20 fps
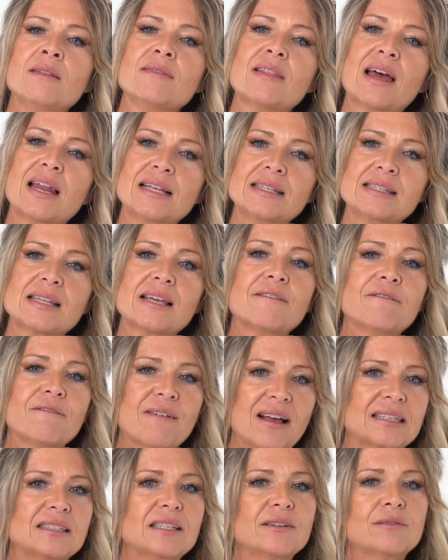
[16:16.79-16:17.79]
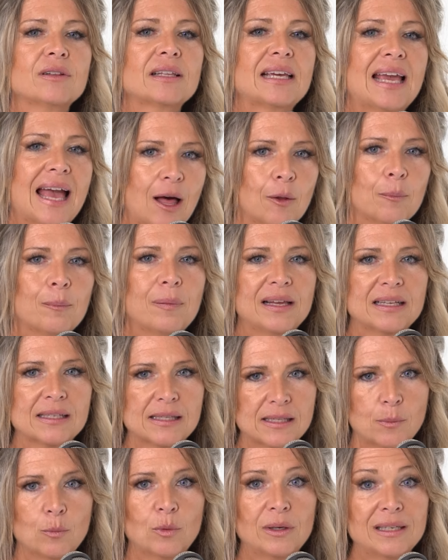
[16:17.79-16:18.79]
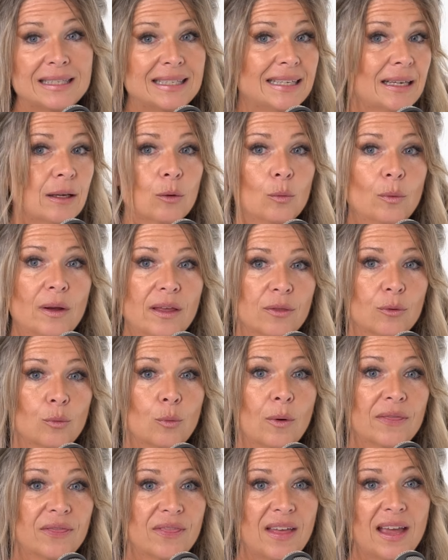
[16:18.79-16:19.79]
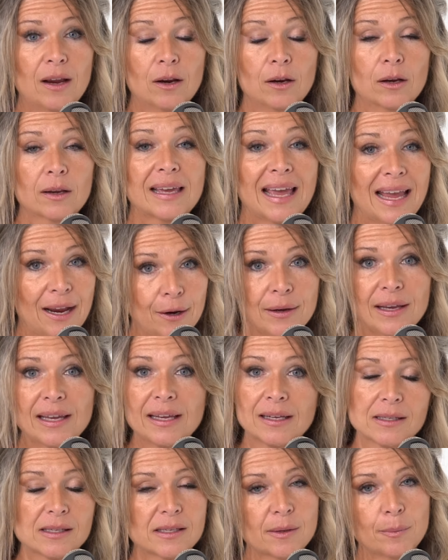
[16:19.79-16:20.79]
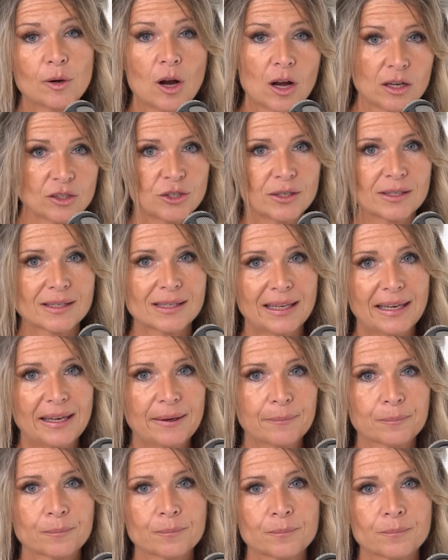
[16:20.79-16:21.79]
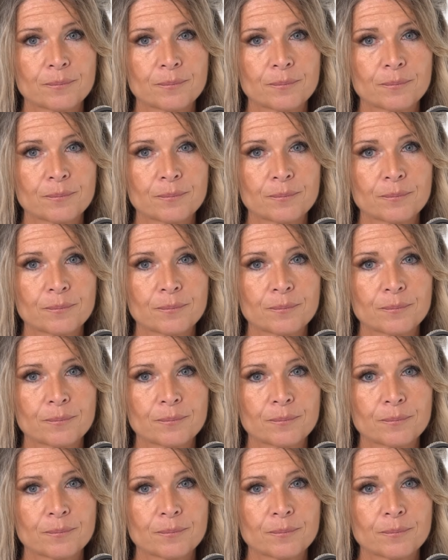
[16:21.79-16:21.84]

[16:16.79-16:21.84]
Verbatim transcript: that is effectively helping someone deal with what they're carrying subconsciously.